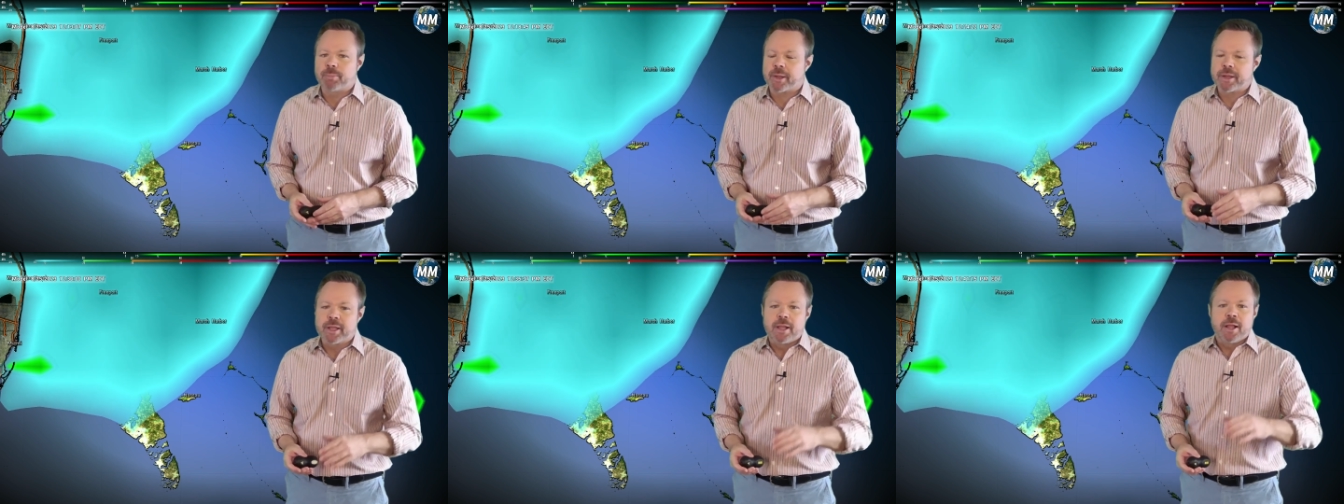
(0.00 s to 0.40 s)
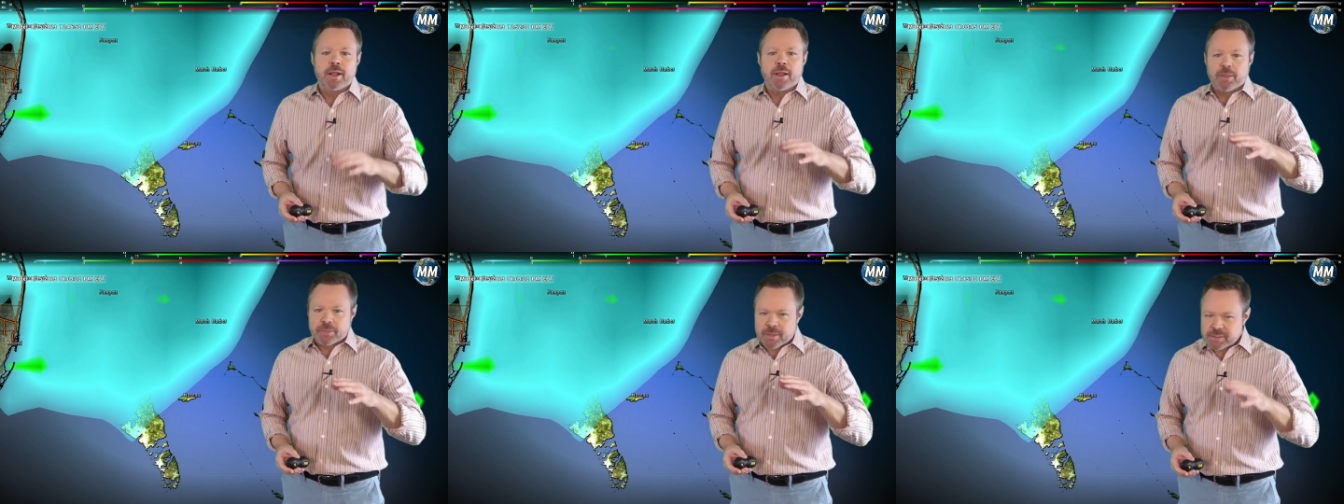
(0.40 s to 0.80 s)
But
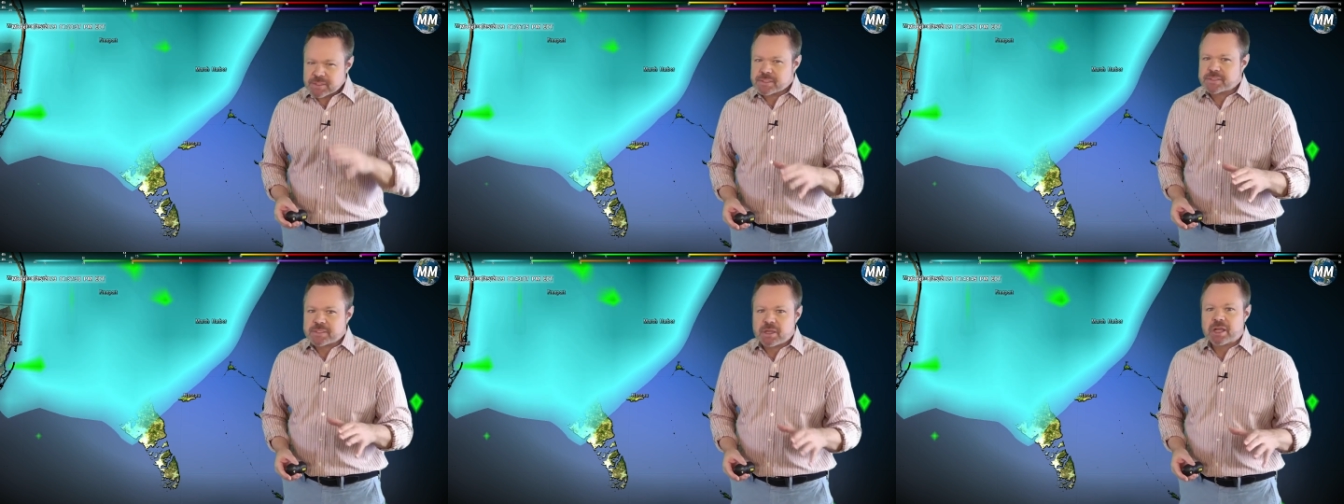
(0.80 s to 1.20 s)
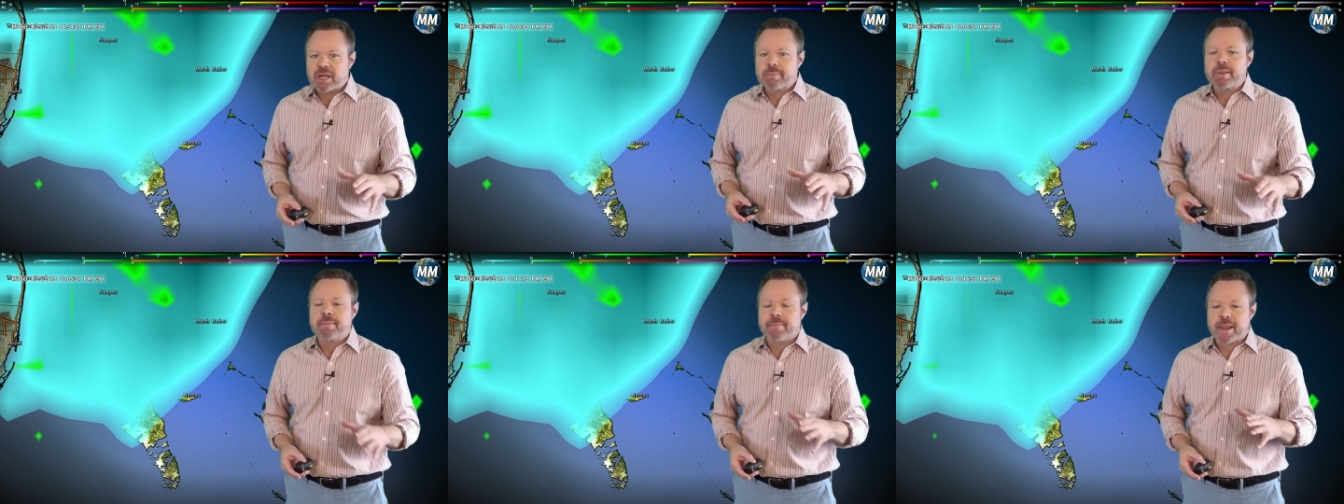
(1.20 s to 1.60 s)
this is still going
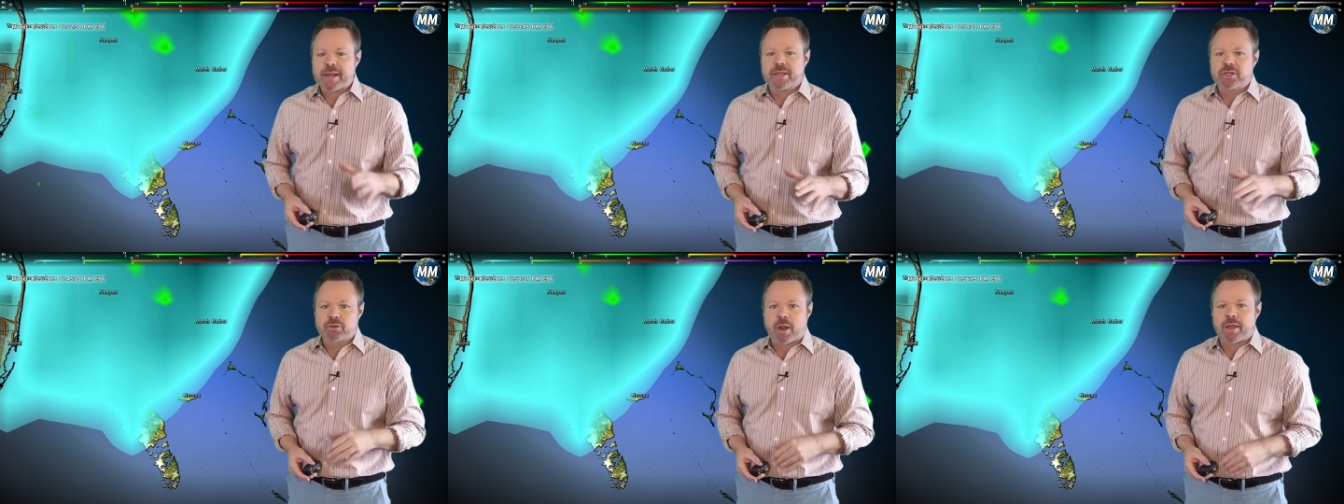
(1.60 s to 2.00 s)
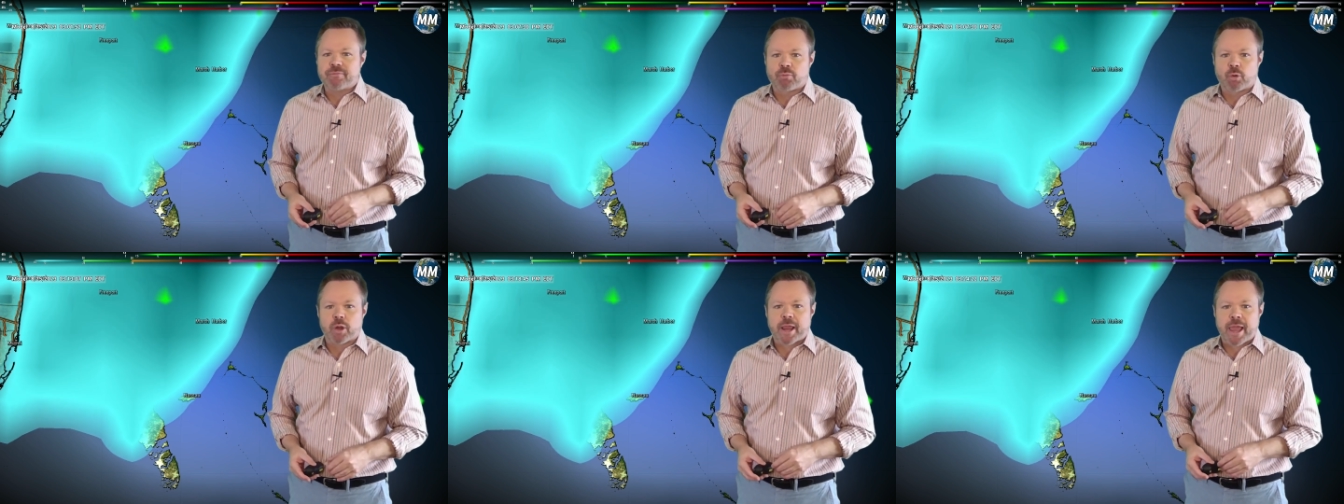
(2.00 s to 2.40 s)
to be a mainly dry
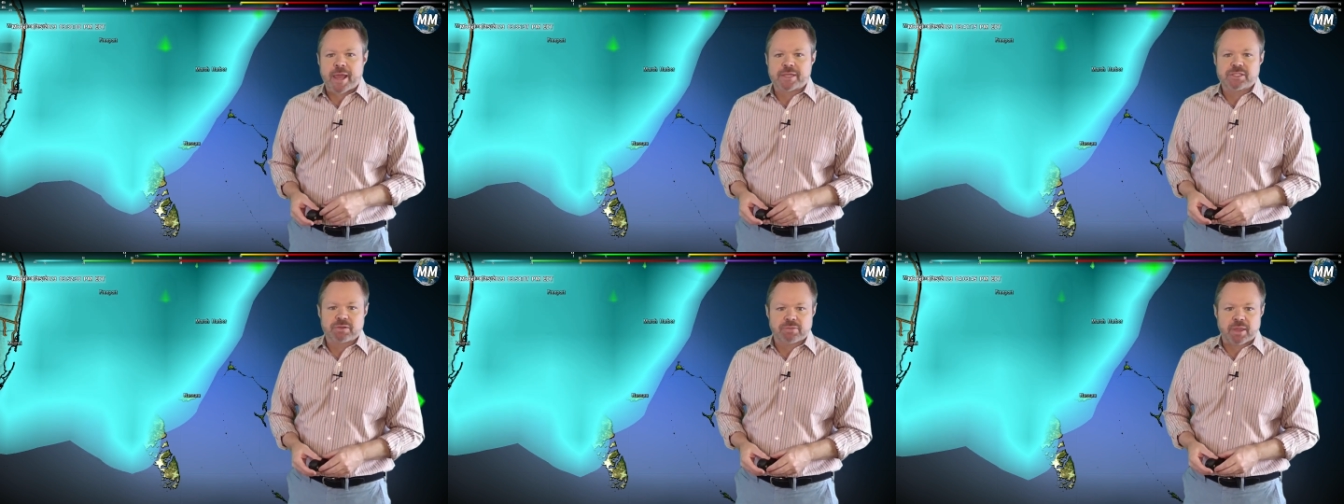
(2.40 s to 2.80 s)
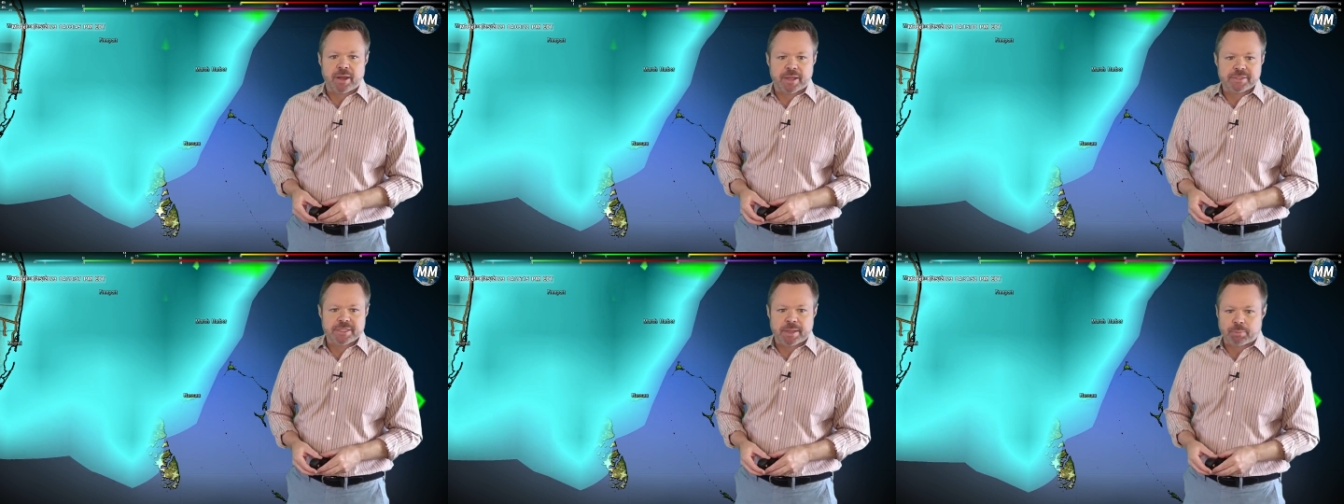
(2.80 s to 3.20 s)
forecast over the
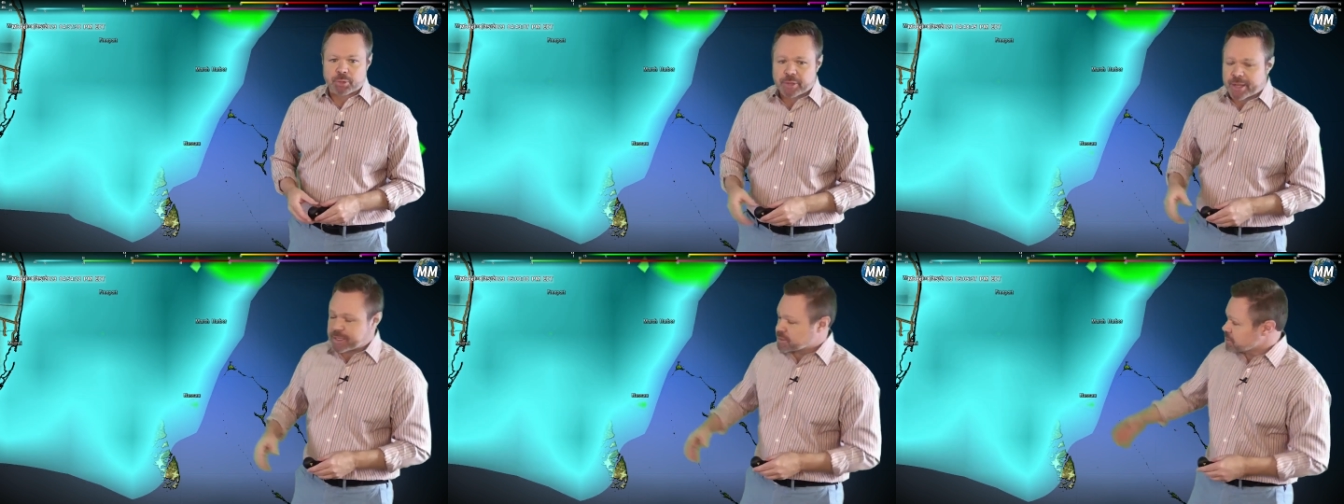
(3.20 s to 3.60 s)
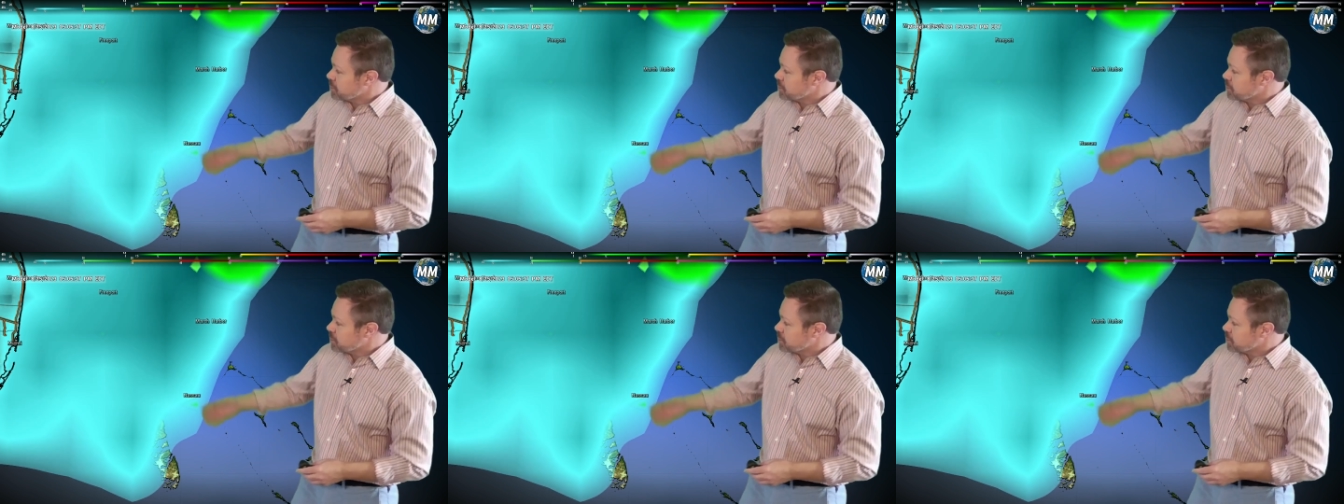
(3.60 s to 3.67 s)
next couple of days.